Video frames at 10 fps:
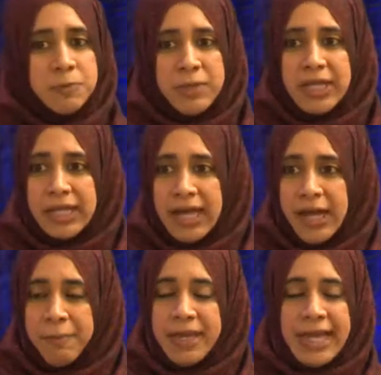speaking
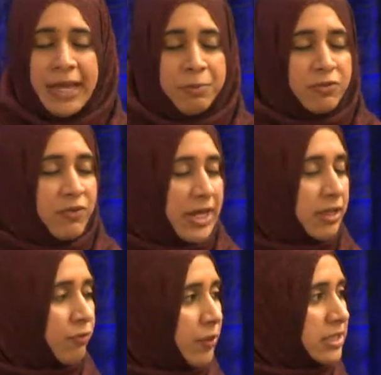up and
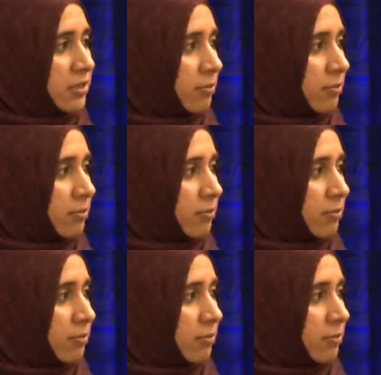amplifying the voice of